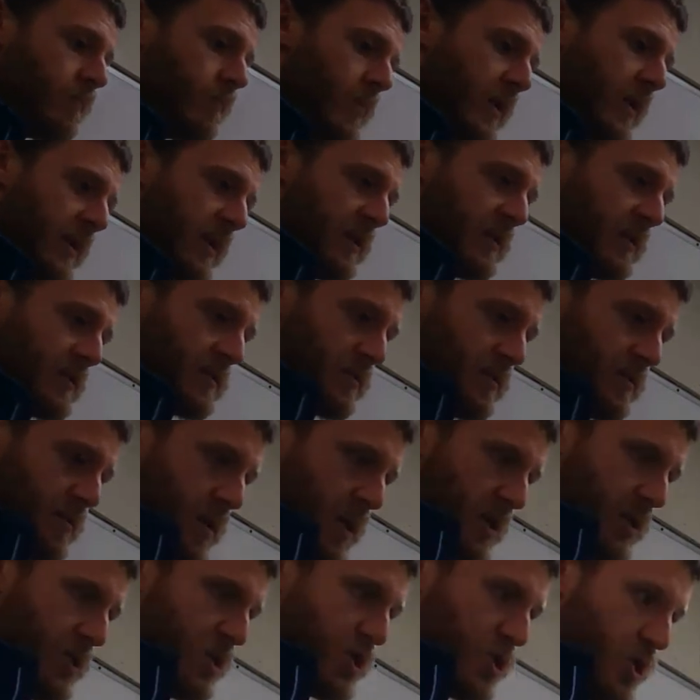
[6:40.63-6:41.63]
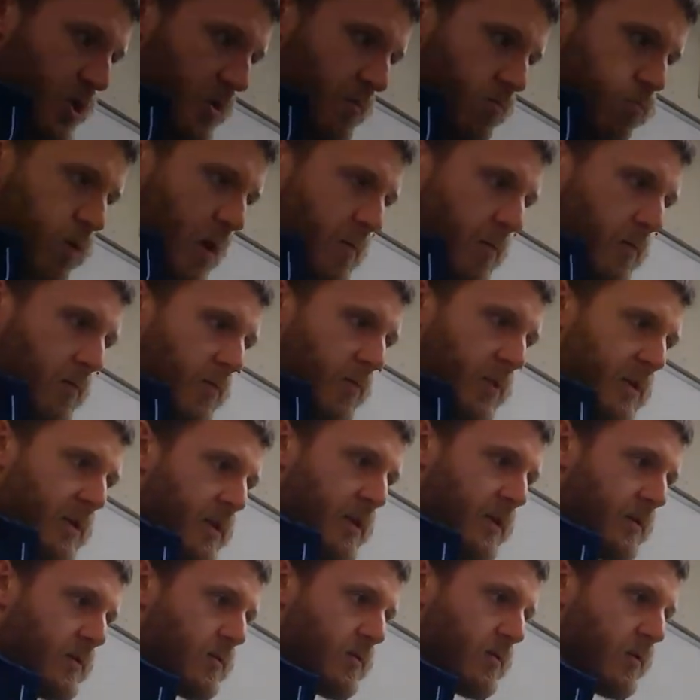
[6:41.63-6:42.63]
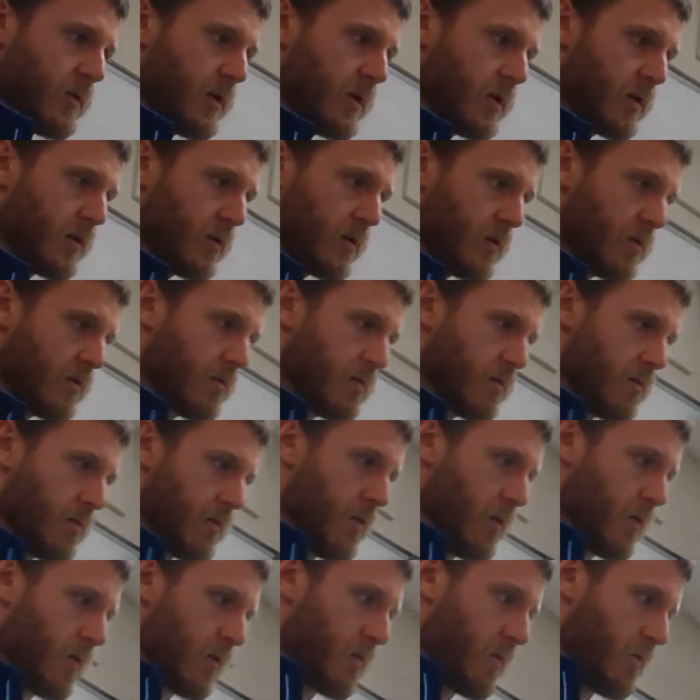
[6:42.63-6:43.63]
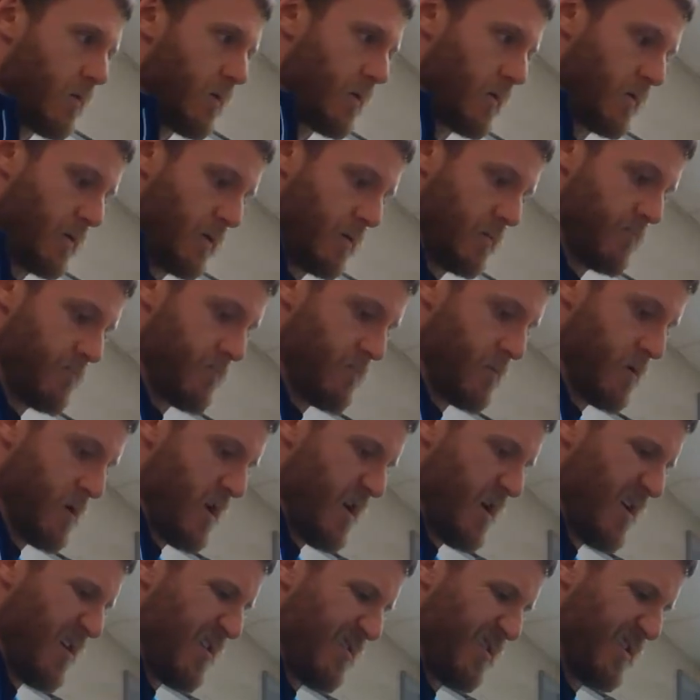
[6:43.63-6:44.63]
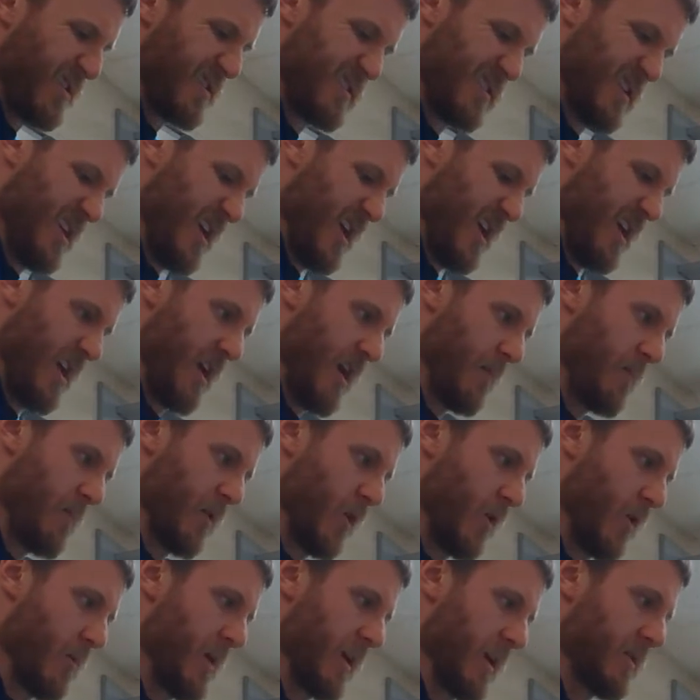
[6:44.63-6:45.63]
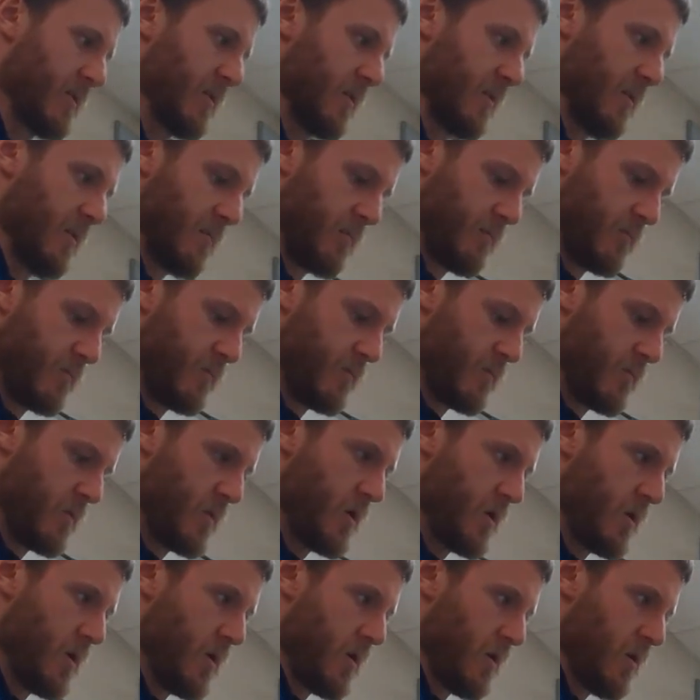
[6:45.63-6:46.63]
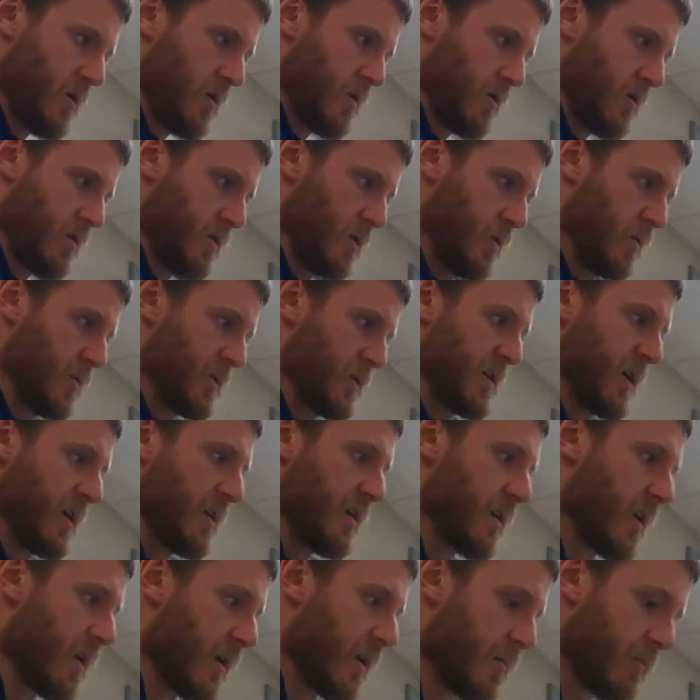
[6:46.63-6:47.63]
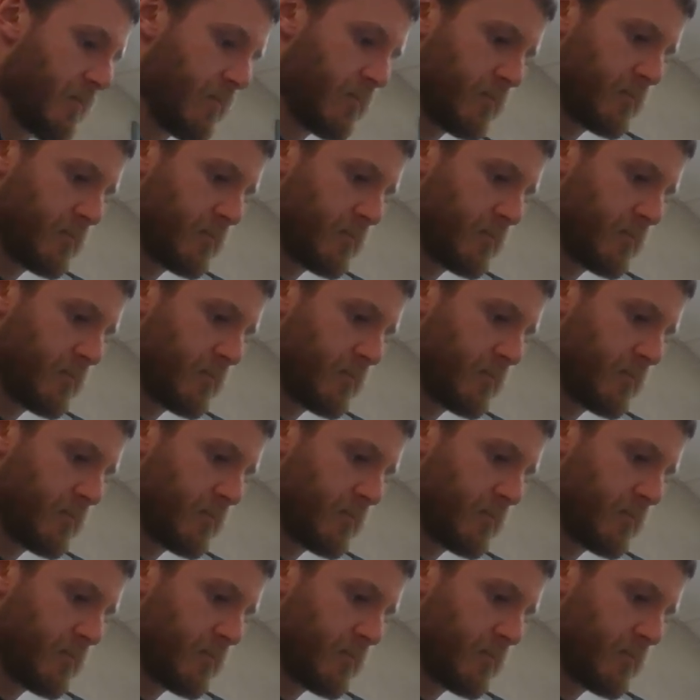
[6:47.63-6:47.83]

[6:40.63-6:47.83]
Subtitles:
I guess I should probably enter an article on there. Let's say I'm going to go back to USA Today.